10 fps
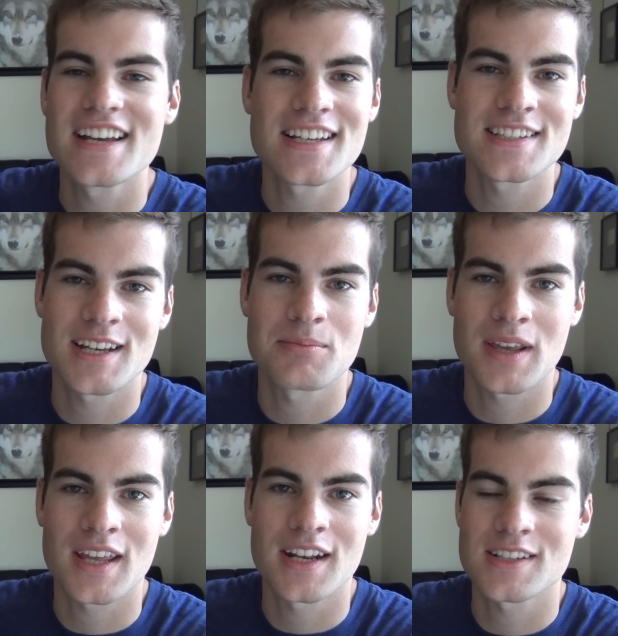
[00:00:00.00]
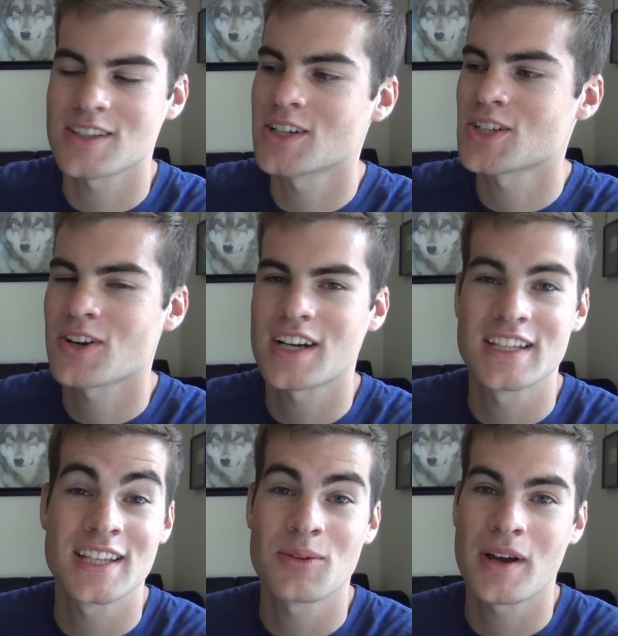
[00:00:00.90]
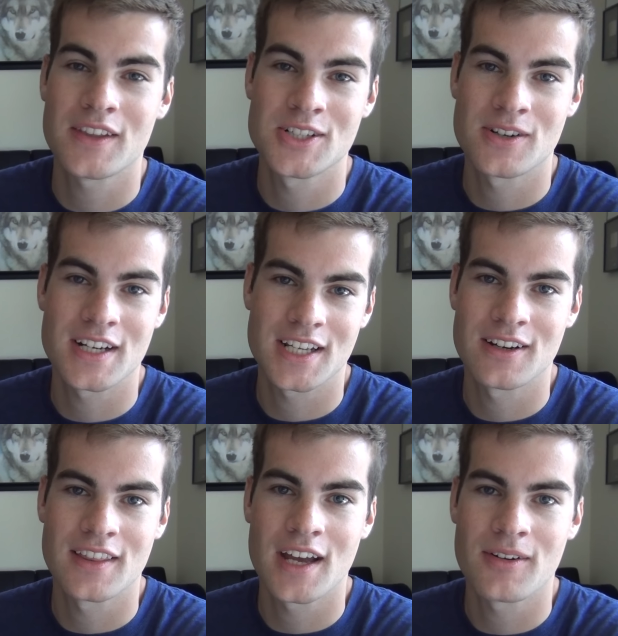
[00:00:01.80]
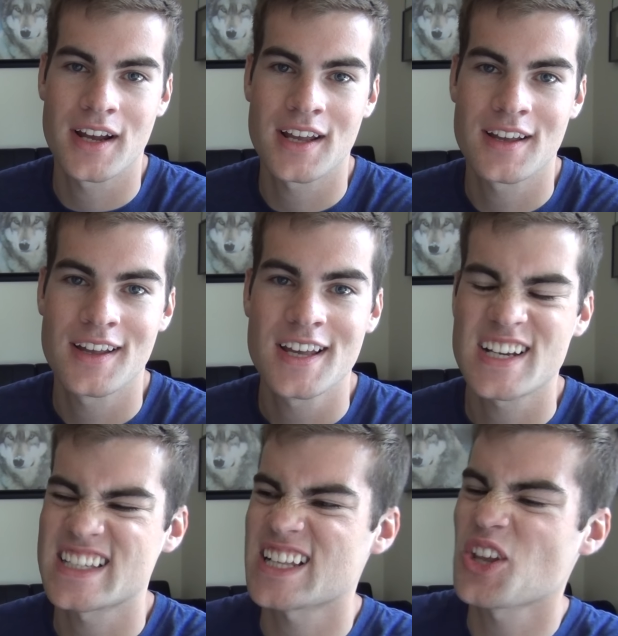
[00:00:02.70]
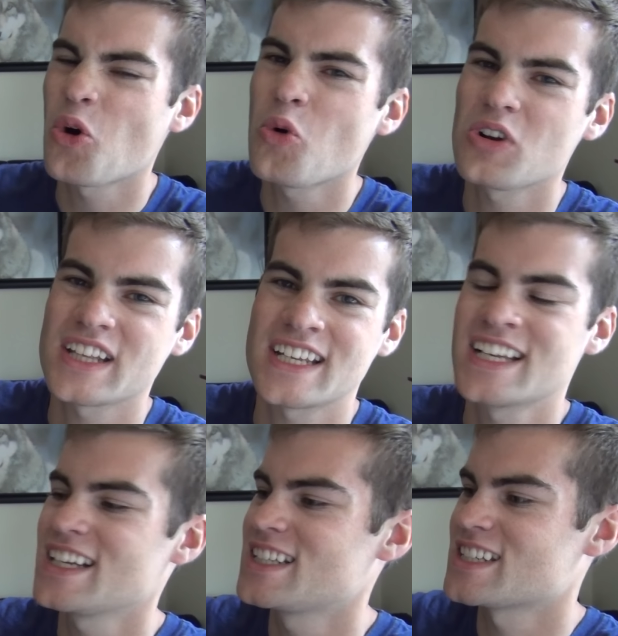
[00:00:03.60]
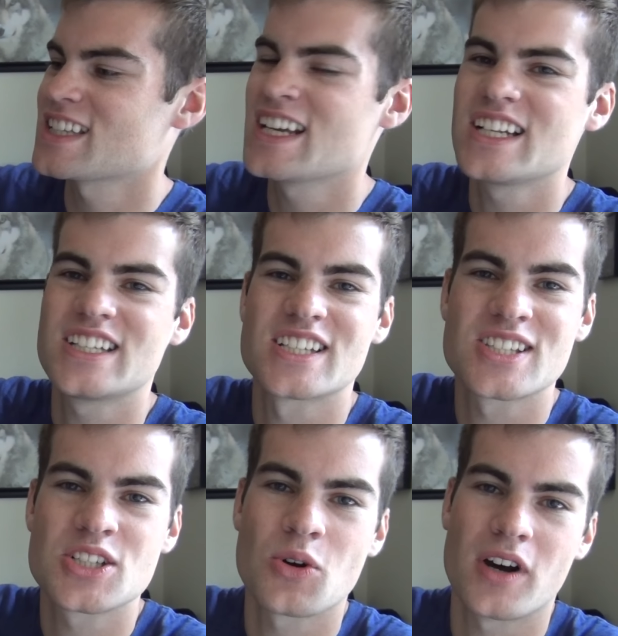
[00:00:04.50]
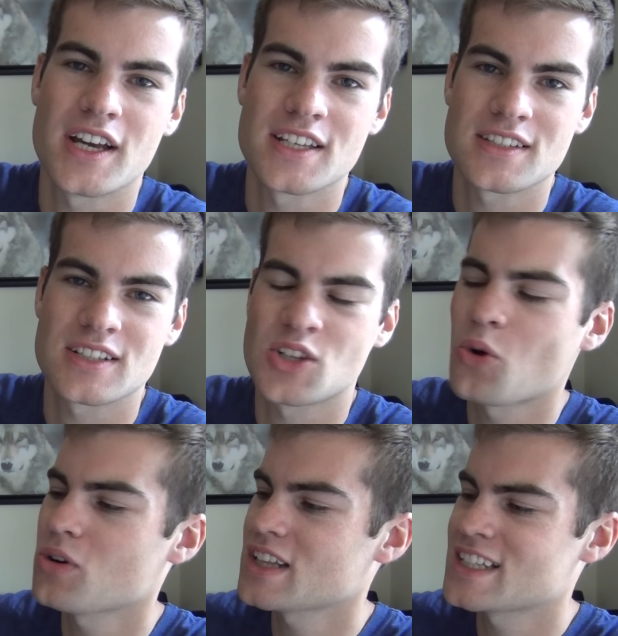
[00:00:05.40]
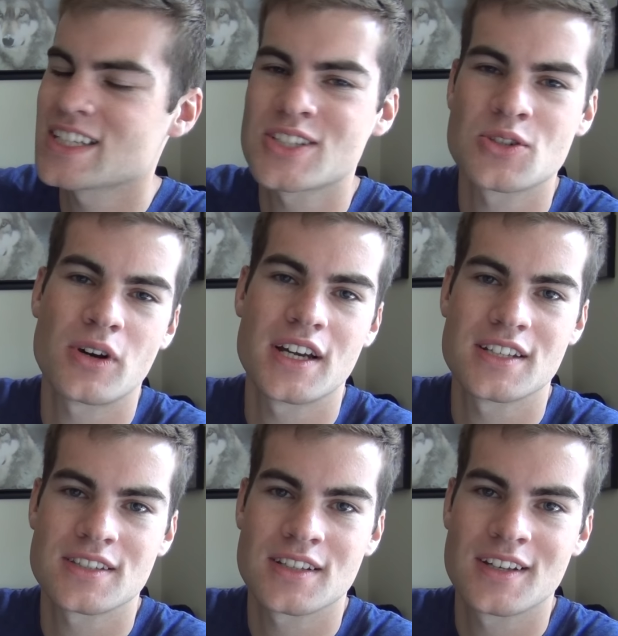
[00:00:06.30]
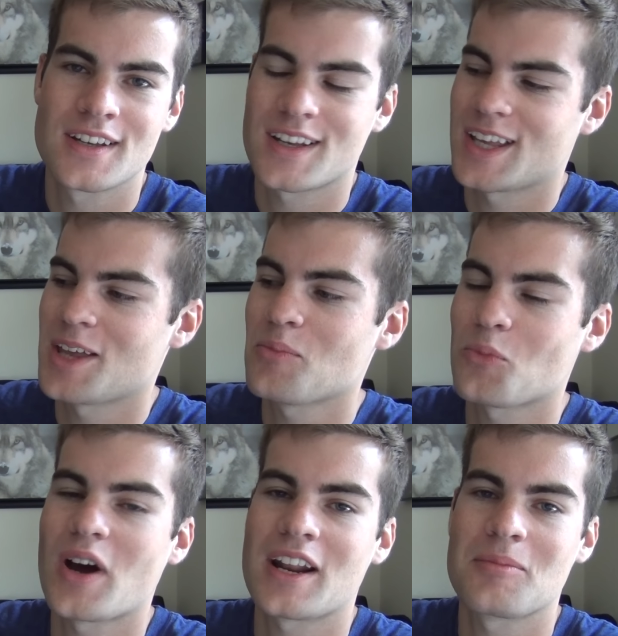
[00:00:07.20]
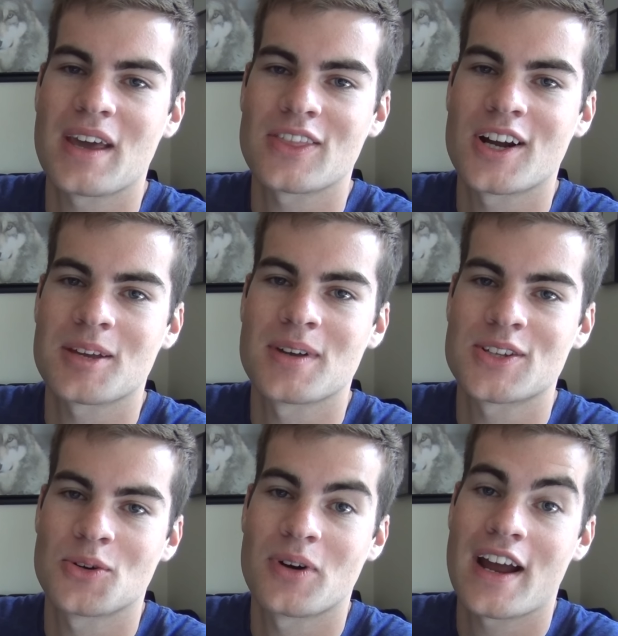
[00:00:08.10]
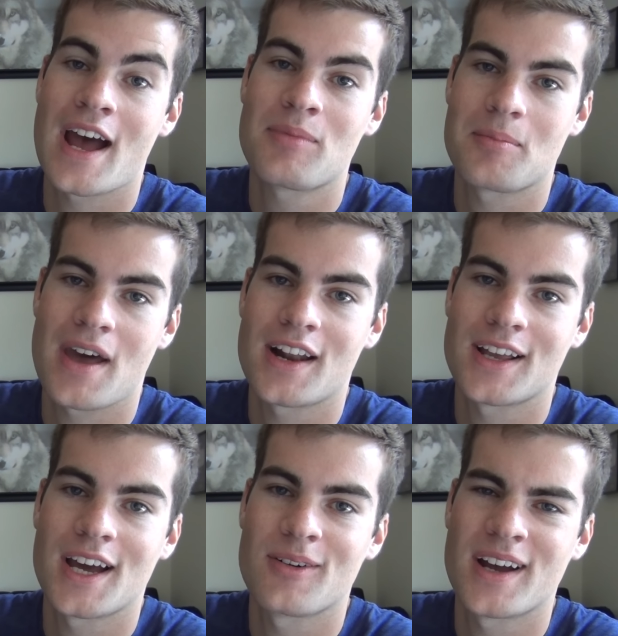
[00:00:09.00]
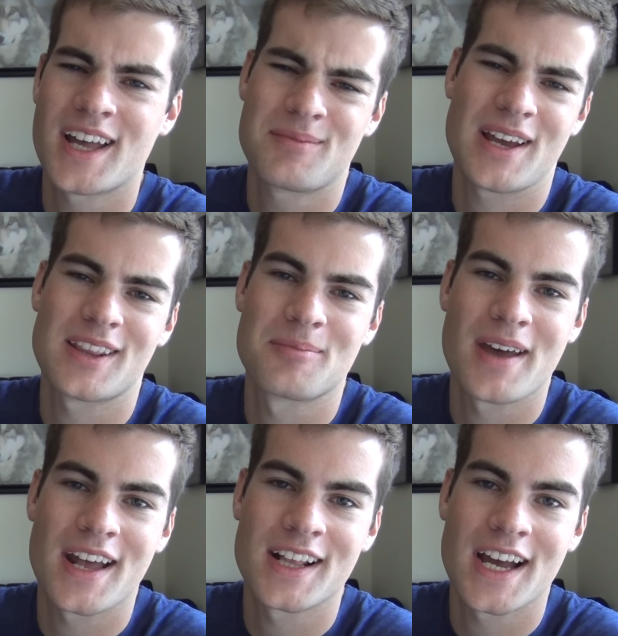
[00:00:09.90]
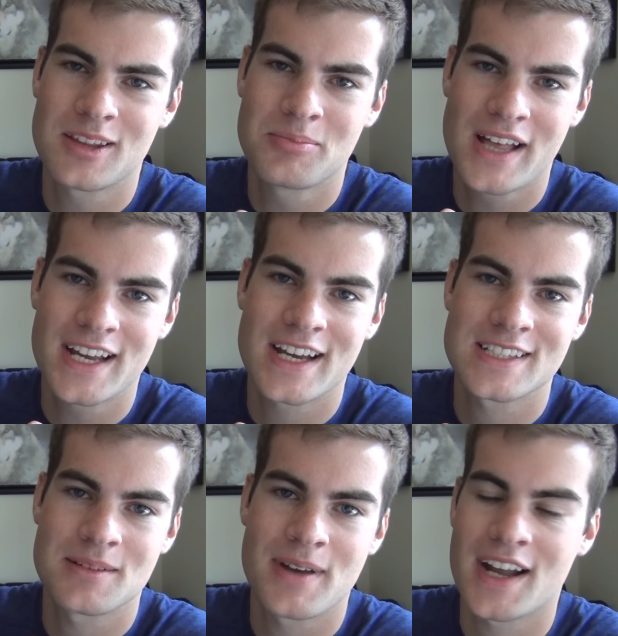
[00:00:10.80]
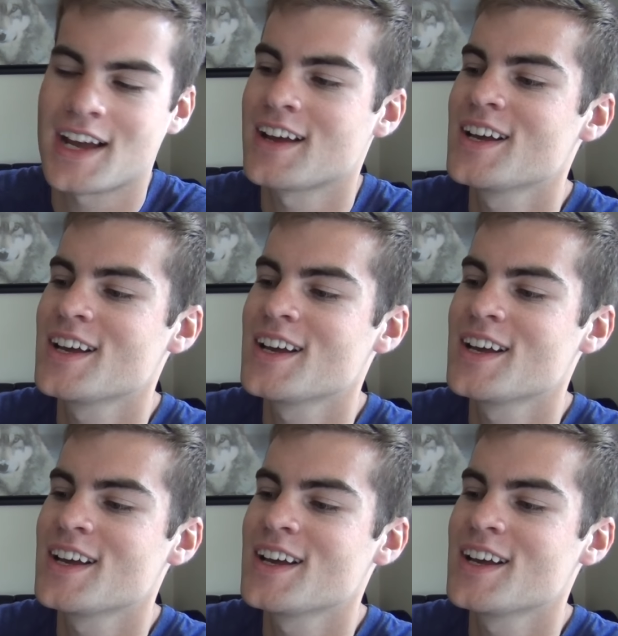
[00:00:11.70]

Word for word: As I said penis, the attorney didn't want the jury to hear that, right? Because that totally just destroys, totally destroys him wanting to make the argument to where I'm the bad guy, right? I'm not the bad guy. The blind guy's the bad guy.